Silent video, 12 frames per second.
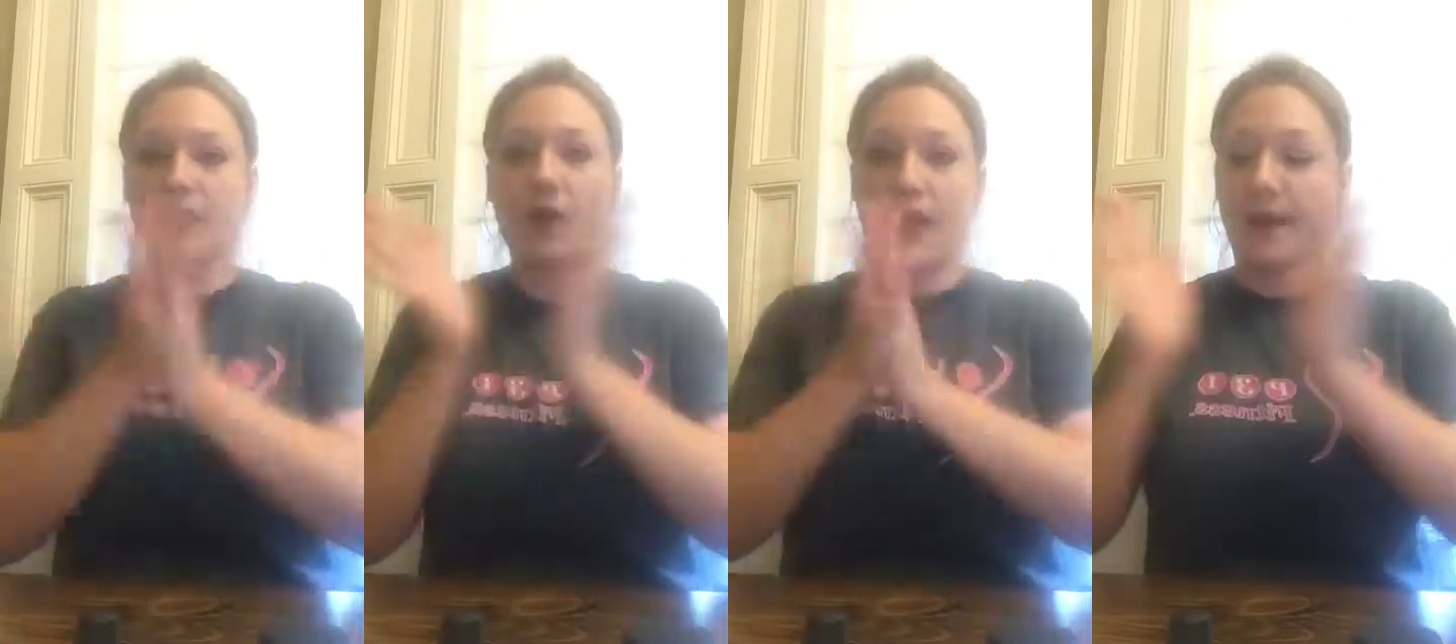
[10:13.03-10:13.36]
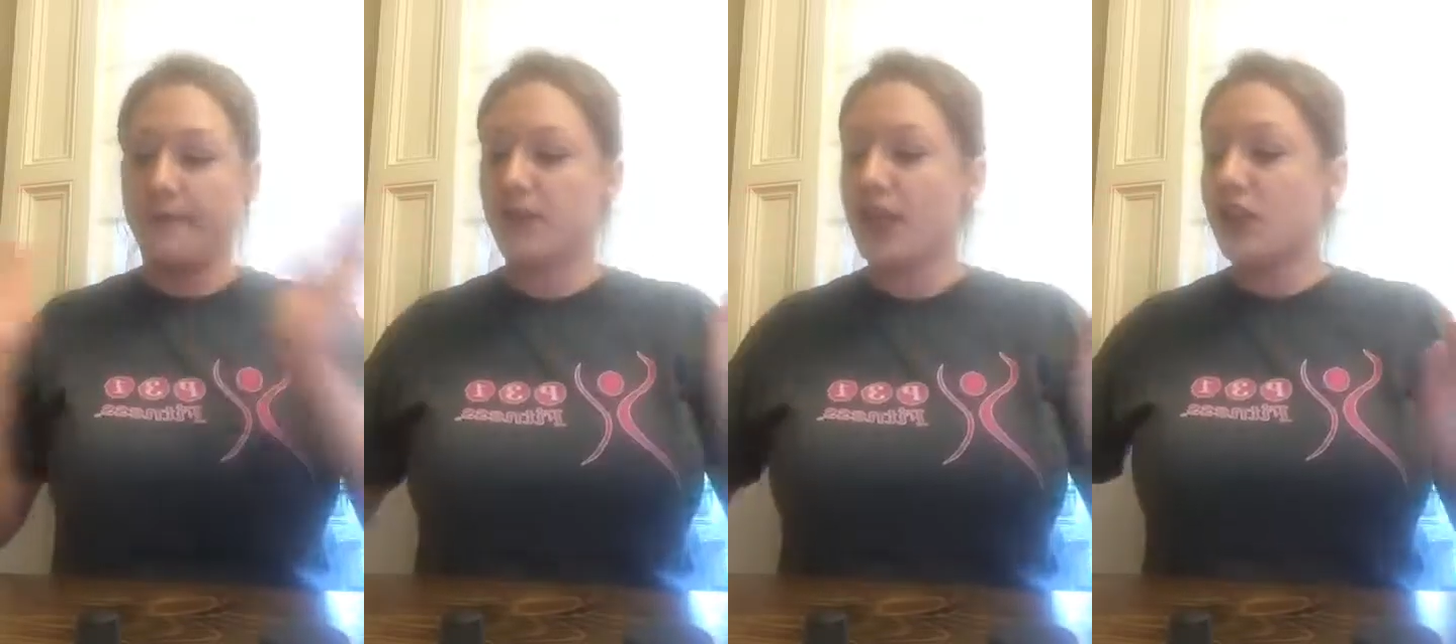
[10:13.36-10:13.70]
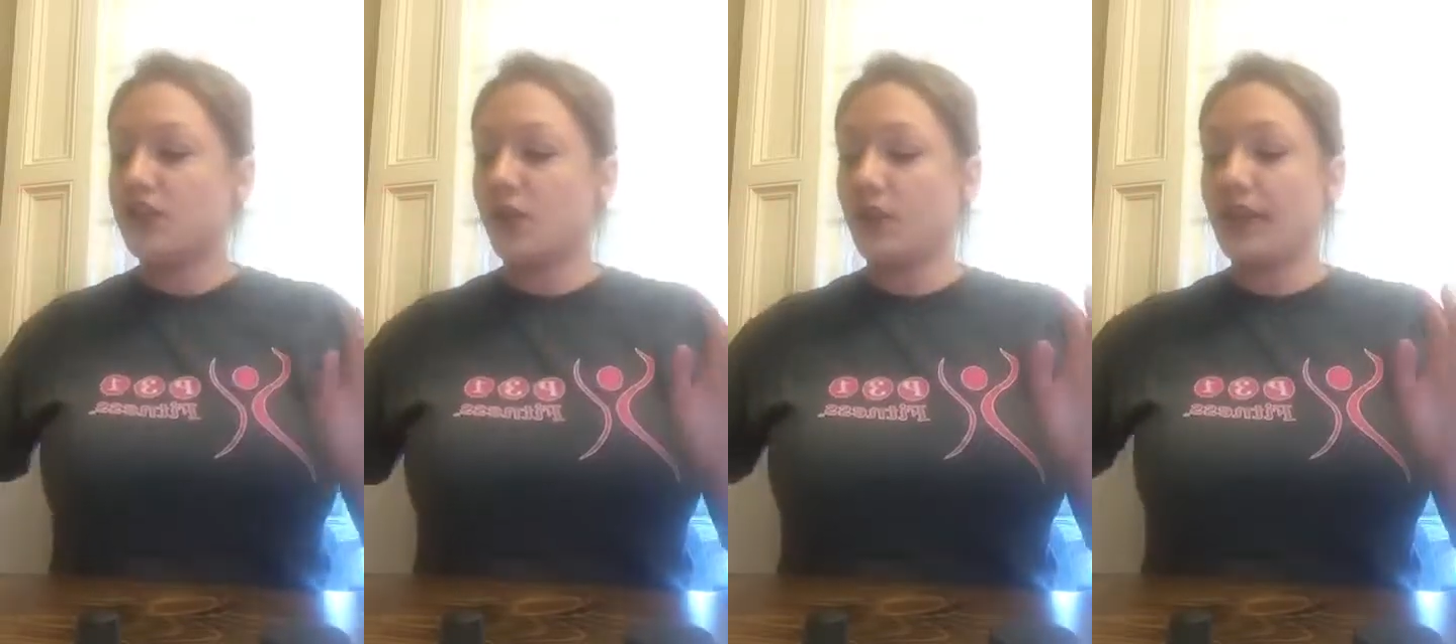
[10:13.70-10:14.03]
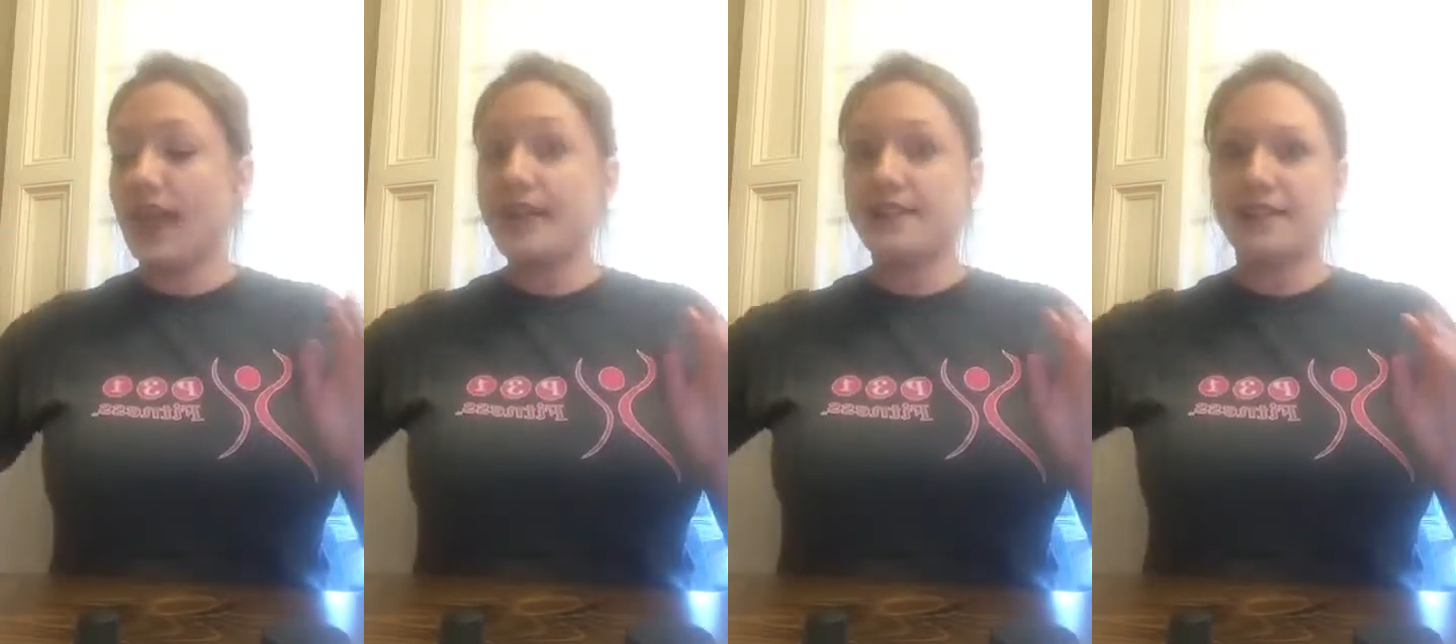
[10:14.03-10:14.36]
Okay, so
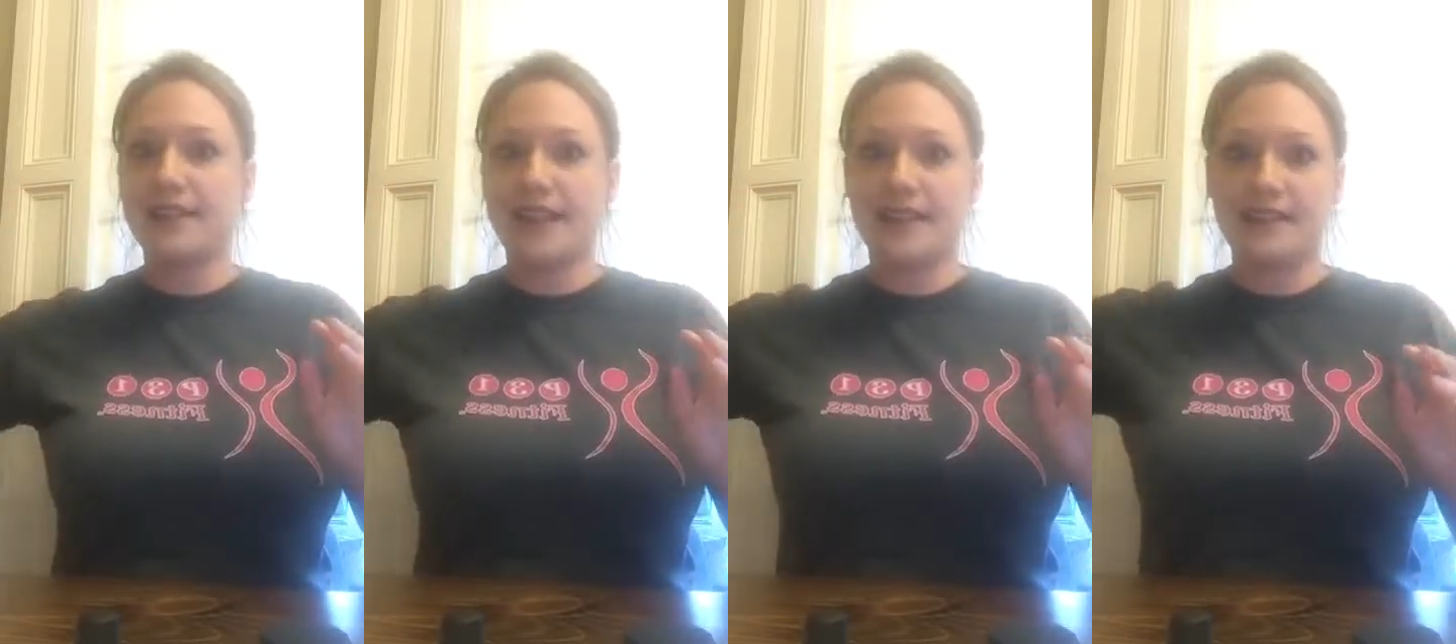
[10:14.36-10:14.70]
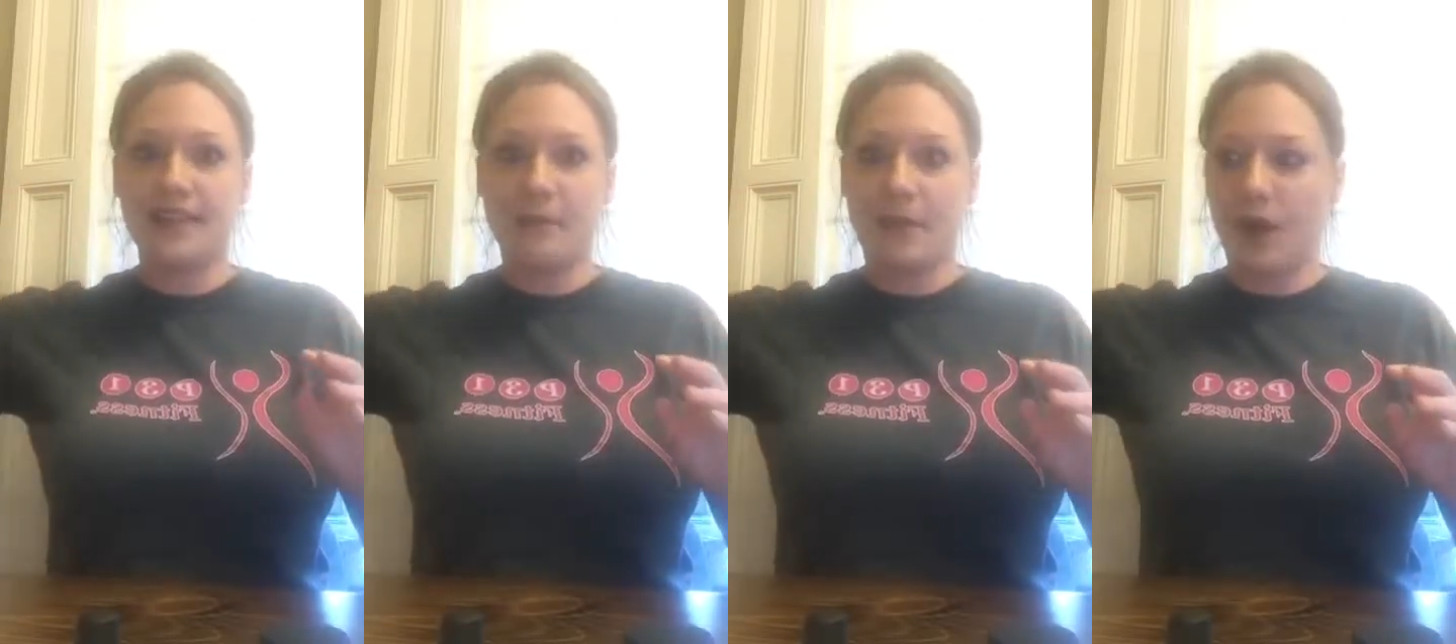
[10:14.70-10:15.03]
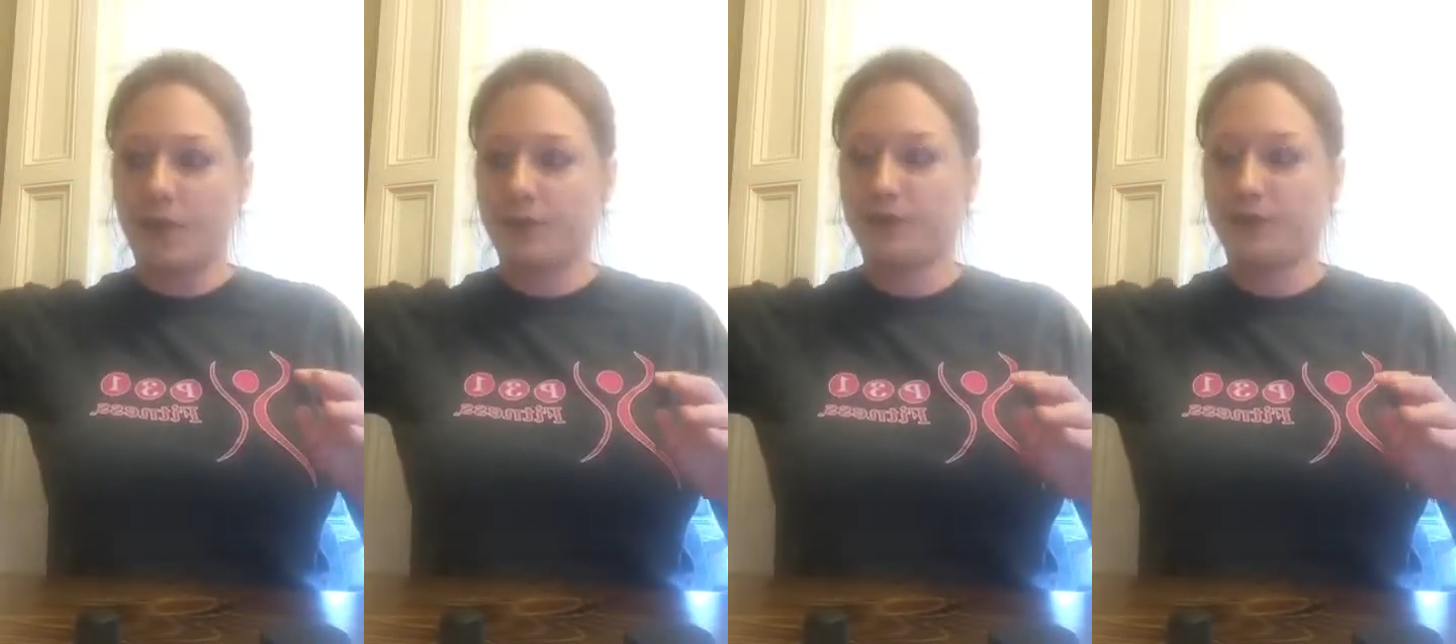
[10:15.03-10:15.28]
let's demo.